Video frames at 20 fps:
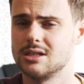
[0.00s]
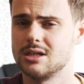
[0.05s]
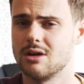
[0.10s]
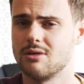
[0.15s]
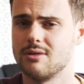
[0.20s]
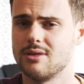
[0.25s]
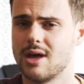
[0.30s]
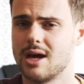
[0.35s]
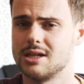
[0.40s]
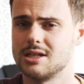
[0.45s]

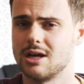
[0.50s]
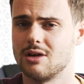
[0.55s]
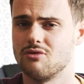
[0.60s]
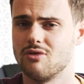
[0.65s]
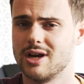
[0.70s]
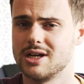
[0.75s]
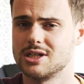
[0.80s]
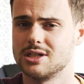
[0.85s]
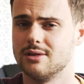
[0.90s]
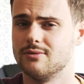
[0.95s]
going that
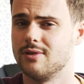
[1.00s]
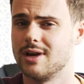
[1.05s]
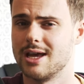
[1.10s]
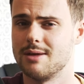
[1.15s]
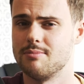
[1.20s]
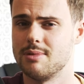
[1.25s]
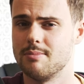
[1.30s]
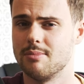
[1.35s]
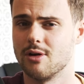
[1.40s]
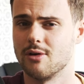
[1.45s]
direction of laying
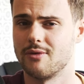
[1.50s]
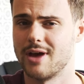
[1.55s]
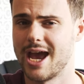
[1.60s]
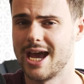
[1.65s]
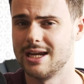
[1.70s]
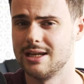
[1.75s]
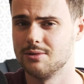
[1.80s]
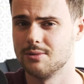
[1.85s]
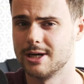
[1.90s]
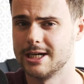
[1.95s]
people off
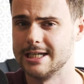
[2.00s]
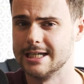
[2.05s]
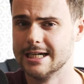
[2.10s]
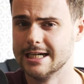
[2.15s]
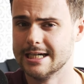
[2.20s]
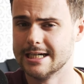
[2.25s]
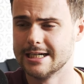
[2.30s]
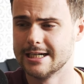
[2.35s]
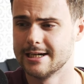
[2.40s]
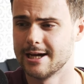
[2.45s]
anyway,
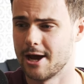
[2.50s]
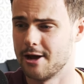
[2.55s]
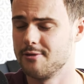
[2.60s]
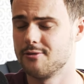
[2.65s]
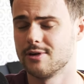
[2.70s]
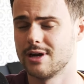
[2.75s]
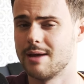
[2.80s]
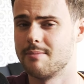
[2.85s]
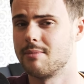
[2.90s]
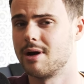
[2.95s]

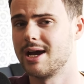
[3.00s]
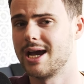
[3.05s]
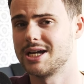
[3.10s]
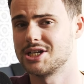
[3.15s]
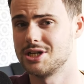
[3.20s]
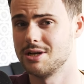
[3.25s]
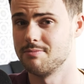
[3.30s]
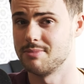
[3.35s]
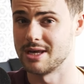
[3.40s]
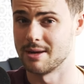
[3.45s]
hopefully it might
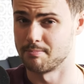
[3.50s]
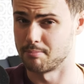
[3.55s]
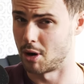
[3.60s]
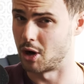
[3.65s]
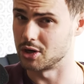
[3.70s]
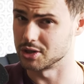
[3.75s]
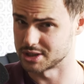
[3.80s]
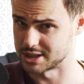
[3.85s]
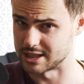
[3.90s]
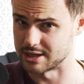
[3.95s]
actually be a
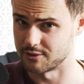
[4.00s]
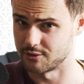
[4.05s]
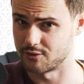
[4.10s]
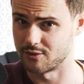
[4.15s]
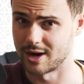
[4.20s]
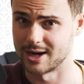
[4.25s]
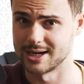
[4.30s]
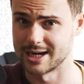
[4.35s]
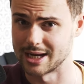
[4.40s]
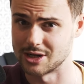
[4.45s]
positive
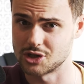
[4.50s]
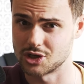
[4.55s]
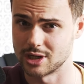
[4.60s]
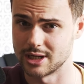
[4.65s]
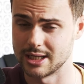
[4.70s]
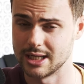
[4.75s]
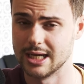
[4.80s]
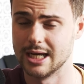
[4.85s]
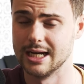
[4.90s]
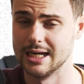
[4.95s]

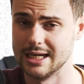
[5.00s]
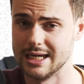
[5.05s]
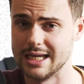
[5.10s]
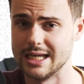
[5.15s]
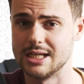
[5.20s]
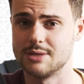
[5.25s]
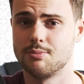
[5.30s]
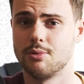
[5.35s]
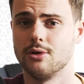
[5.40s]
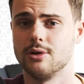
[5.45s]
financially, at
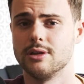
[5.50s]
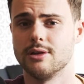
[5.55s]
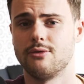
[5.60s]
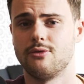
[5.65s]
least putting the